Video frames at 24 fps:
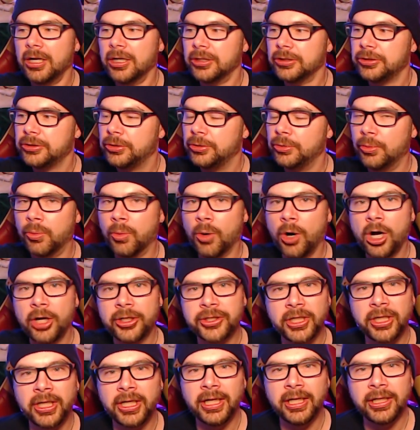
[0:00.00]
to
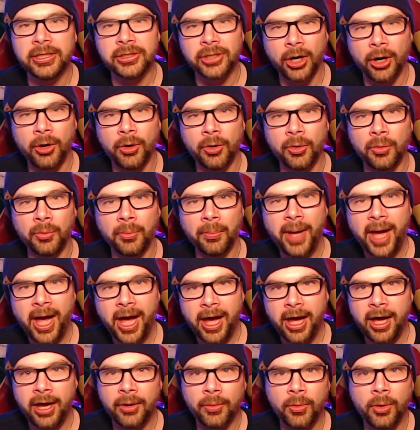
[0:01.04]
watching his own
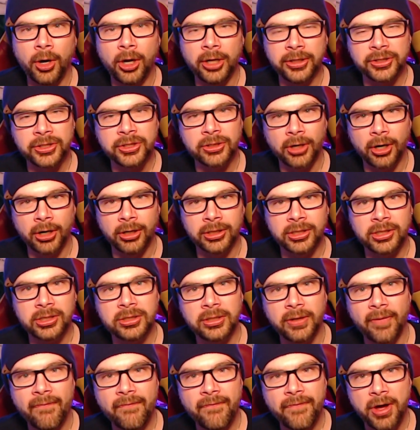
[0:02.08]
Padawan start
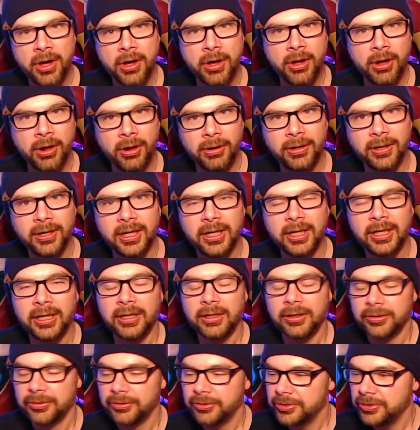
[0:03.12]
to fall.
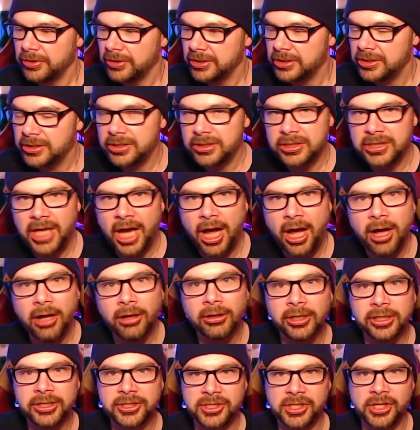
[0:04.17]
Tell
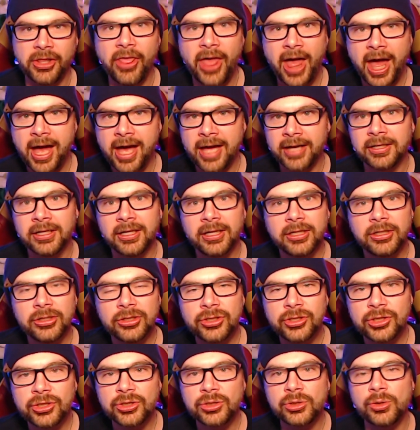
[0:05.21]
us that
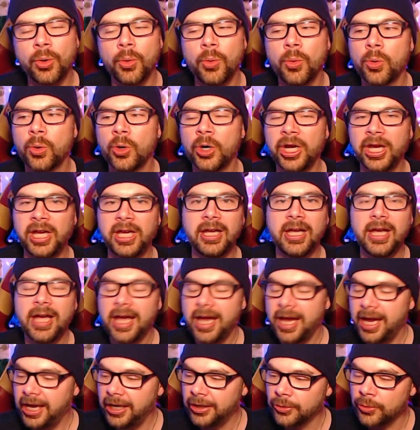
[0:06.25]
story.
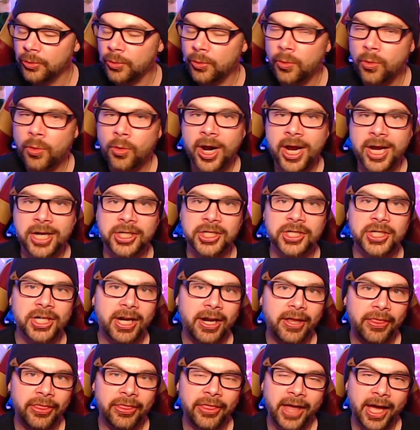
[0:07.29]
Enrich
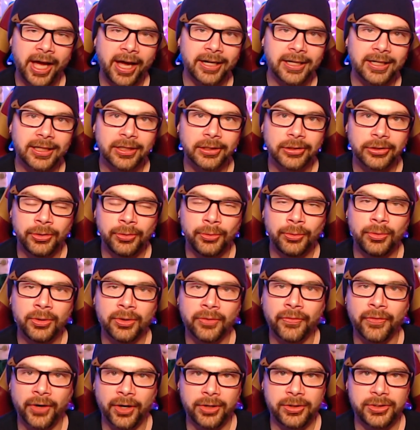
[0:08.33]
that
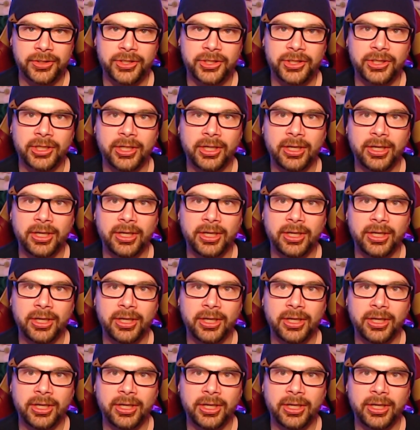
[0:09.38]
universe.